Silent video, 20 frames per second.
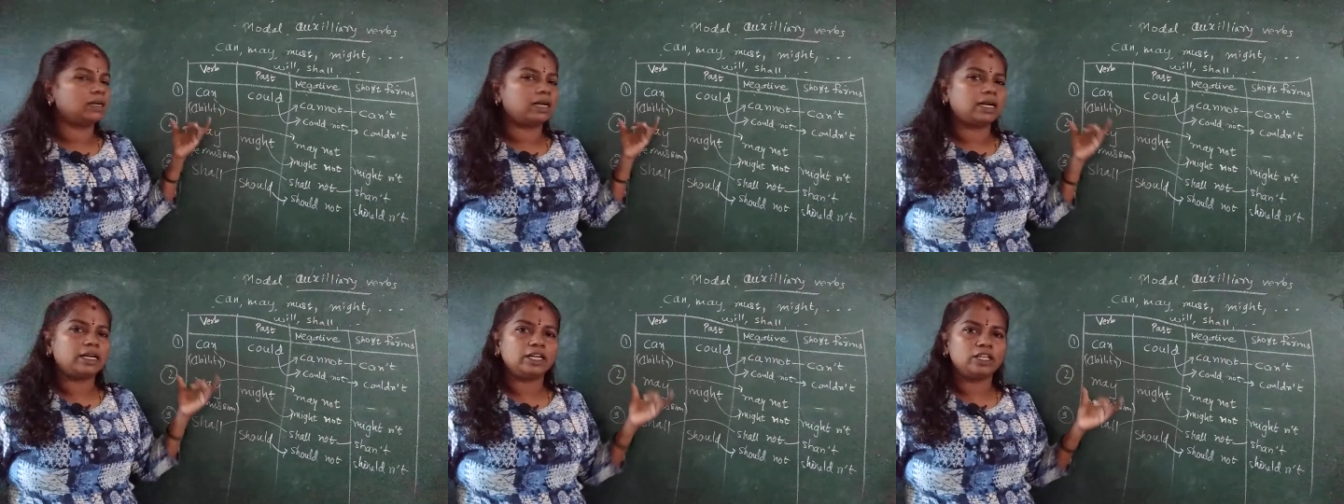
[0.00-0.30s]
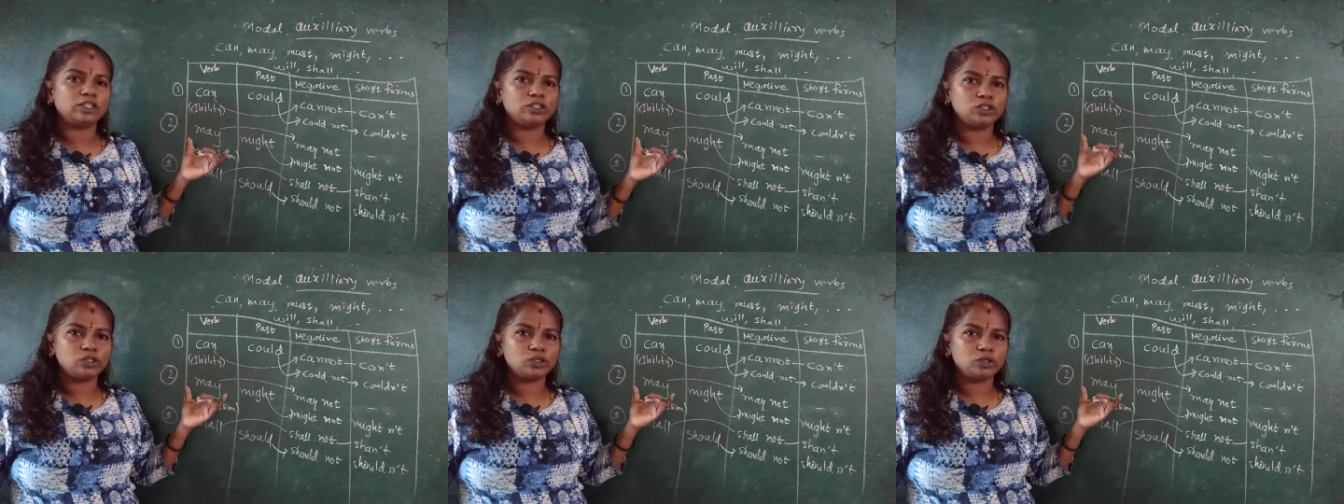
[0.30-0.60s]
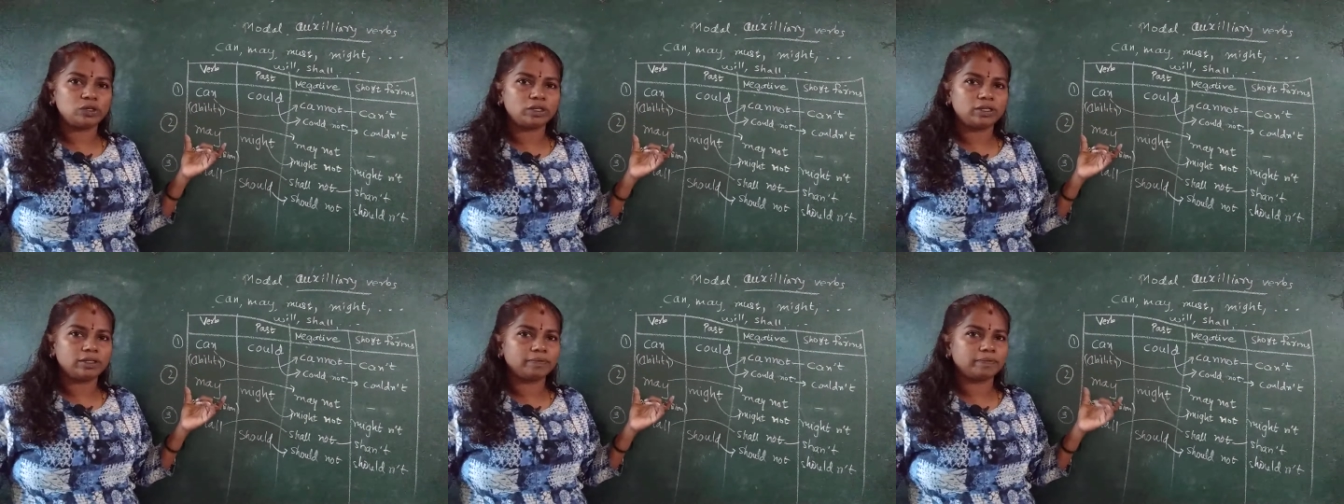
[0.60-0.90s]

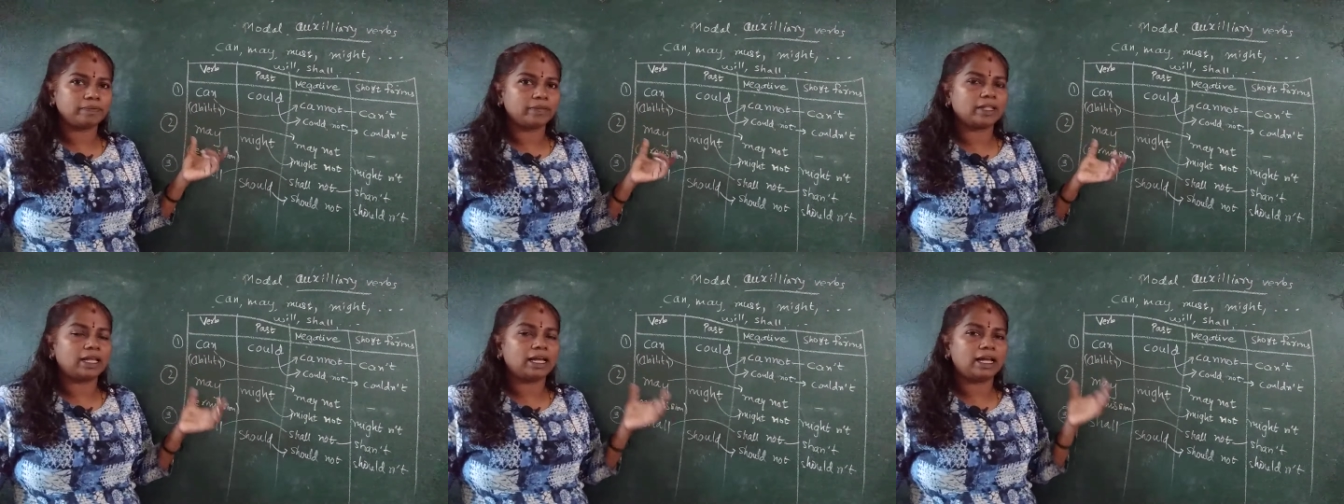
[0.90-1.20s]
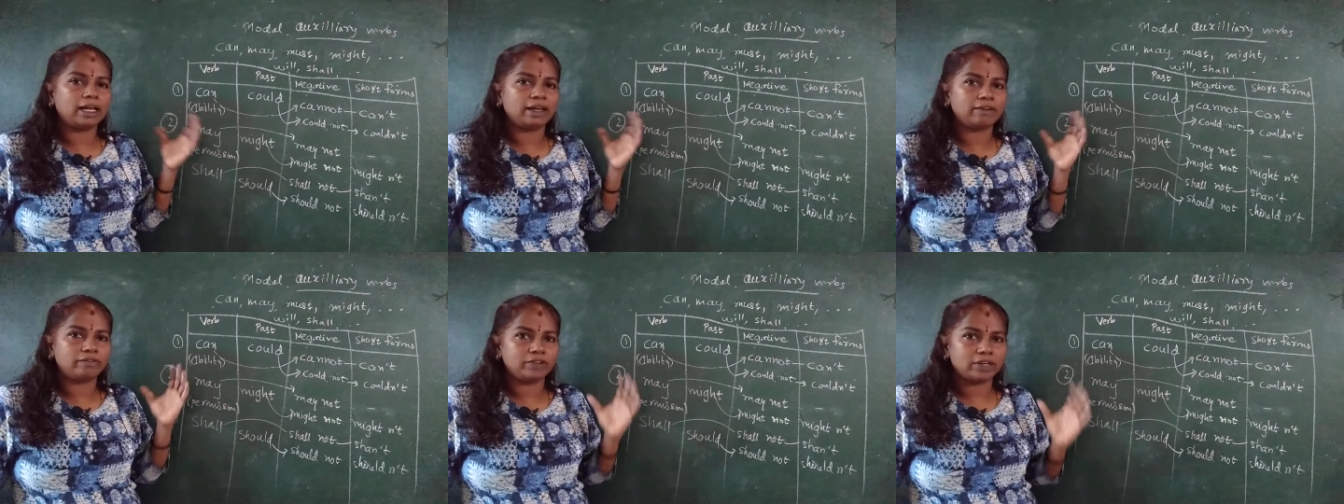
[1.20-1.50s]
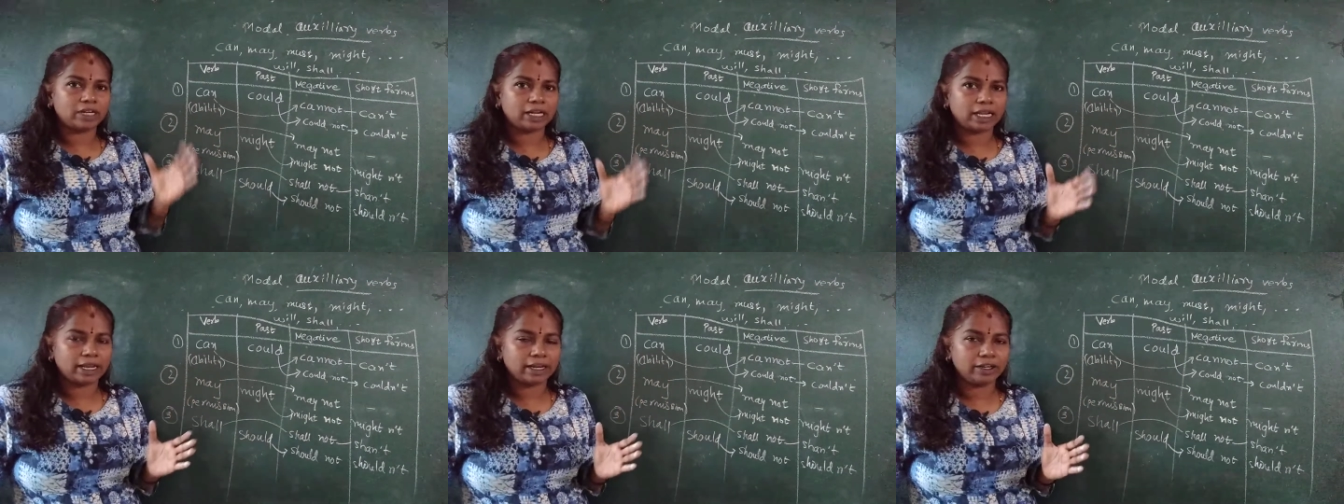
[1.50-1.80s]
Understood? I have
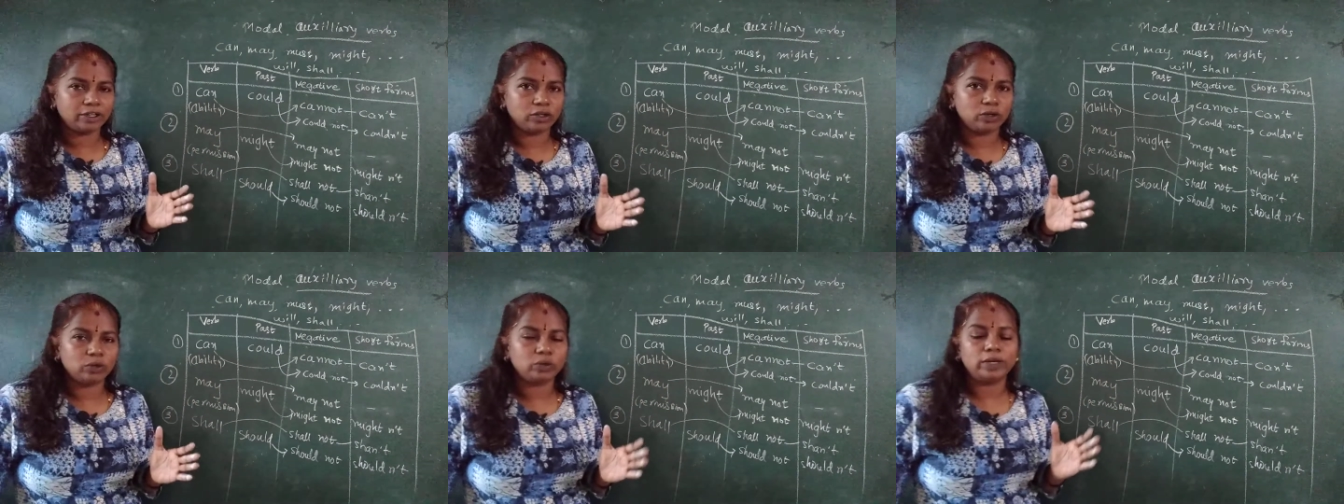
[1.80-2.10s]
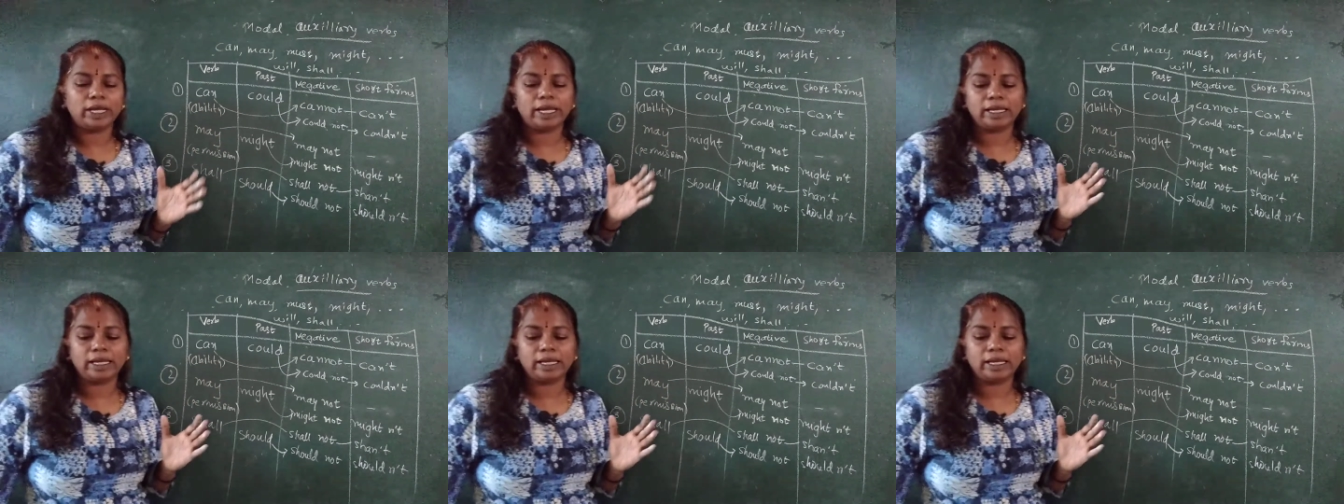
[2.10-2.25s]
tried to